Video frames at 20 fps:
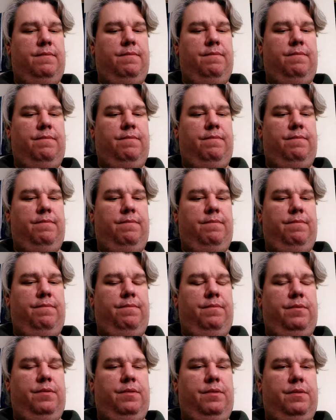
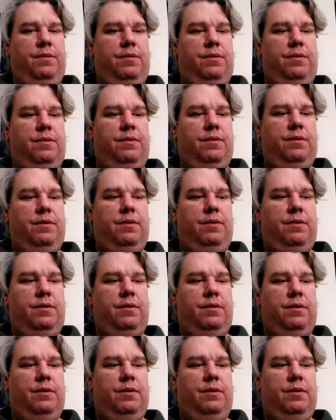[no speech]